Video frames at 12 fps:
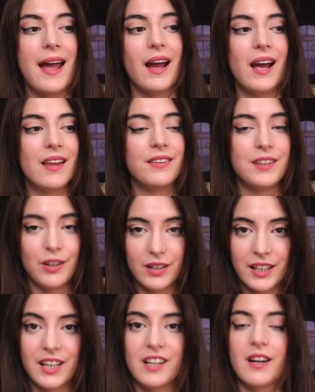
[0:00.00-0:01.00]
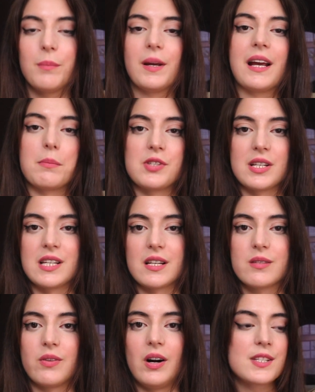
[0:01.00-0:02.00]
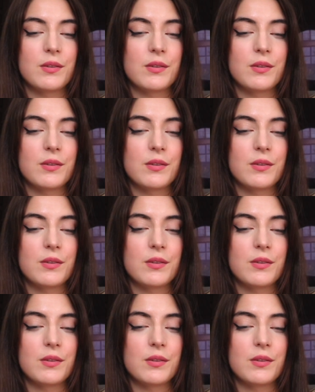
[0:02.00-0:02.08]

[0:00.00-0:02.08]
and you're gonna become successful.